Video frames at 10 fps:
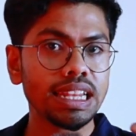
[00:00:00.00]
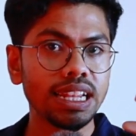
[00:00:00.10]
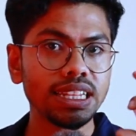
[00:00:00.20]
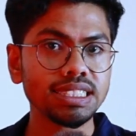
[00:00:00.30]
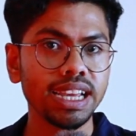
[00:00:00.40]

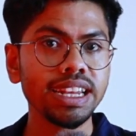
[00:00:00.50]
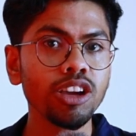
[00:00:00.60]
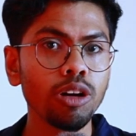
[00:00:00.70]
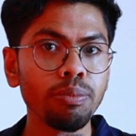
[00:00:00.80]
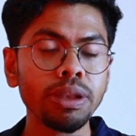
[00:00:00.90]
the
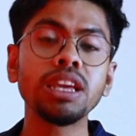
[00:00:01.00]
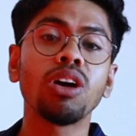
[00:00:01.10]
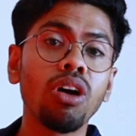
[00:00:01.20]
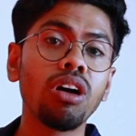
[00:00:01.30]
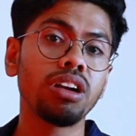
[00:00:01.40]
designing company
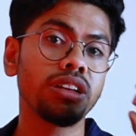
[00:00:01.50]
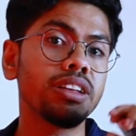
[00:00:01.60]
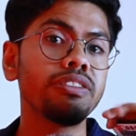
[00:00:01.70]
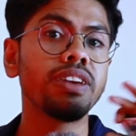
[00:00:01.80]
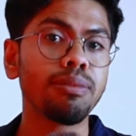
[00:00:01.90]
or
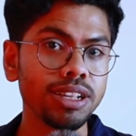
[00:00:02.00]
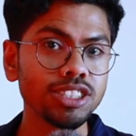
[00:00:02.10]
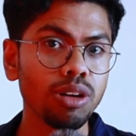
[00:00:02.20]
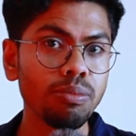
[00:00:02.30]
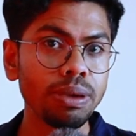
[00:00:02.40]
the
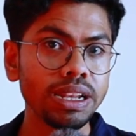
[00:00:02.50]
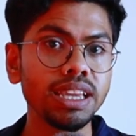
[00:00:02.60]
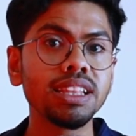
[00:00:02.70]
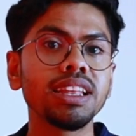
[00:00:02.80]
fabless company,